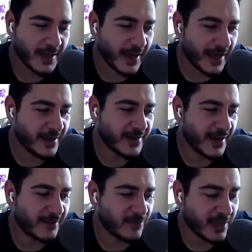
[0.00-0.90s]
And
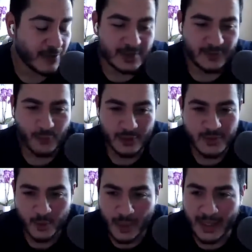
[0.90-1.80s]
he was, of course,
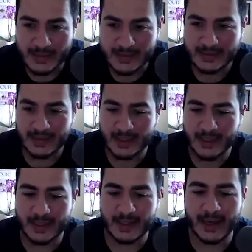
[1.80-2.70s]
right.
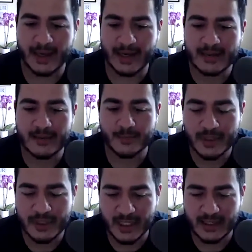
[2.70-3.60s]
And I didn't
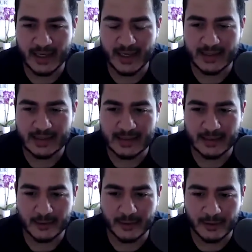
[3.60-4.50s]
appreciate that
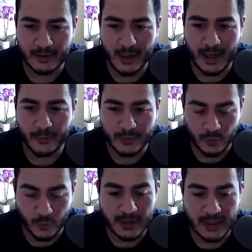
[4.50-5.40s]
until I was
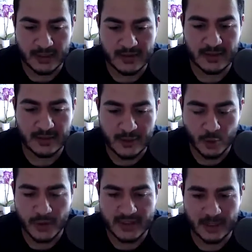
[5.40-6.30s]
working in the city of
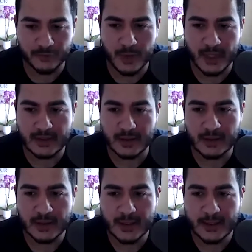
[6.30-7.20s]
Detroit as health director.
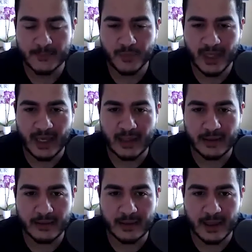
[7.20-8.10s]

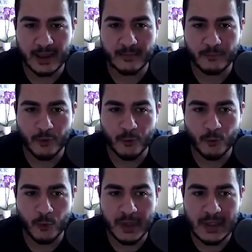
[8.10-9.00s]
And
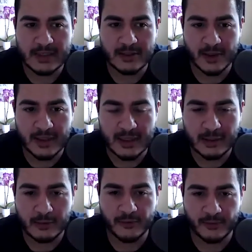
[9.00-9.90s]
we started to
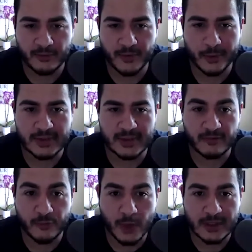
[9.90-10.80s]
hear from folks in
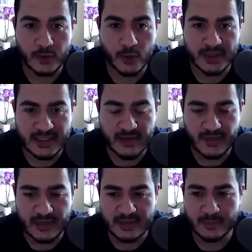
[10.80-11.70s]

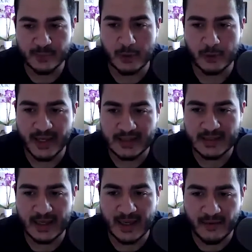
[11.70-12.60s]
48217, the zip code that's
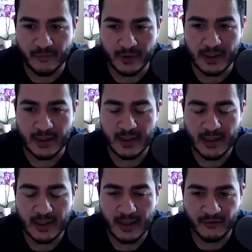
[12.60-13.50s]
heavily
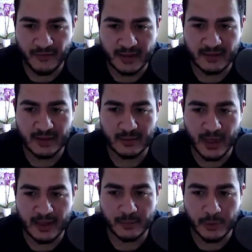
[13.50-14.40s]
affected
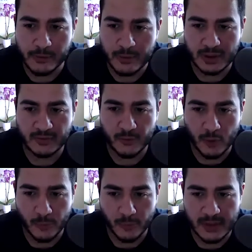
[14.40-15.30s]
by the pollution of
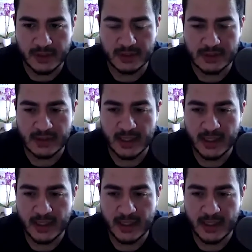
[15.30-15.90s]
corporations